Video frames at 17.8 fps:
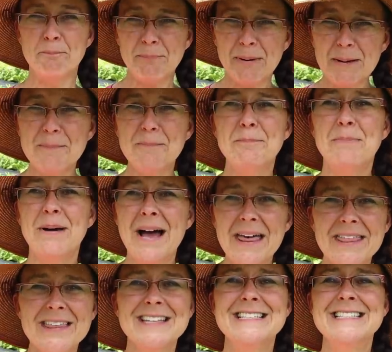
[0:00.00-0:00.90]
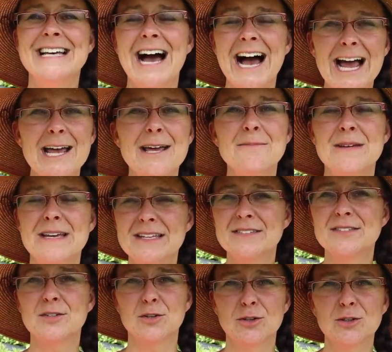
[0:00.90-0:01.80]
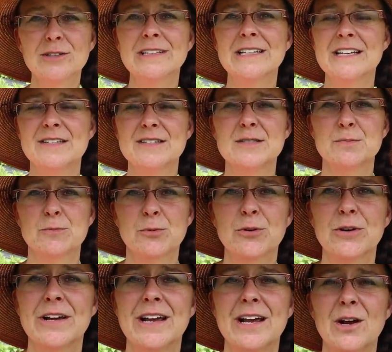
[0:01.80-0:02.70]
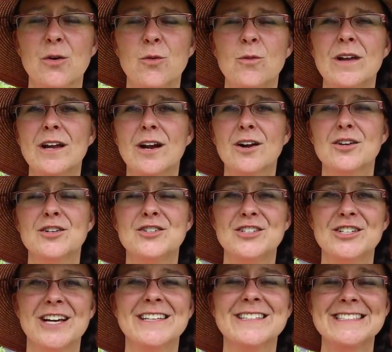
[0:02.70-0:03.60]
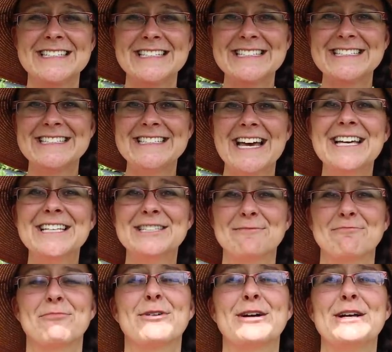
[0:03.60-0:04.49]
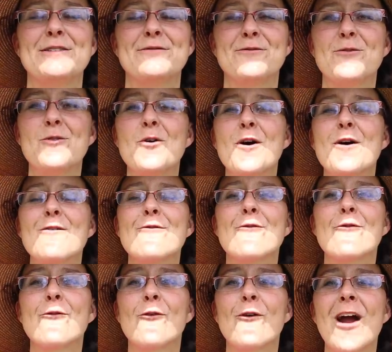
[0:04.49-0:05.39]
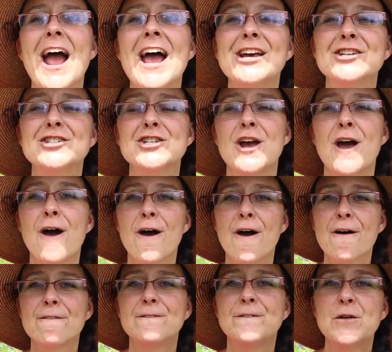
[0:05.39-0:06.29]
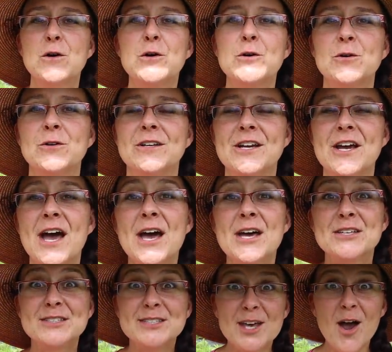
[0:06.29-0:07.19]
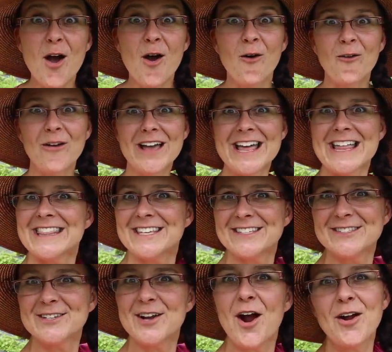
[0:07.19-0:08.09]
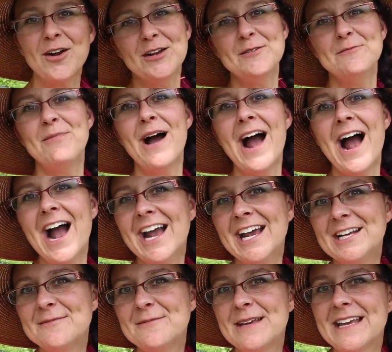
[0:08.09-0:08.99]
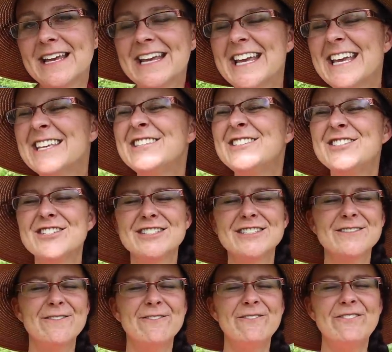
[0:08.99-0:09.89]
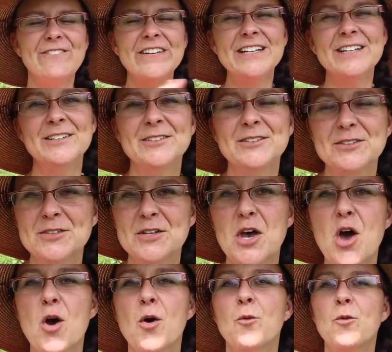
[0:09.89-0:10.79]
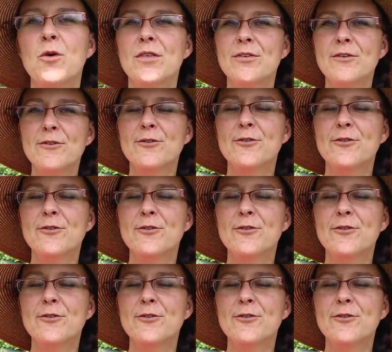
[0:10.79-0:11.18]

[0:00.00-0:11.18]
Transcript: But by the time it's early spring, we are just desperate for fresh food. So this garden behind me is just filled with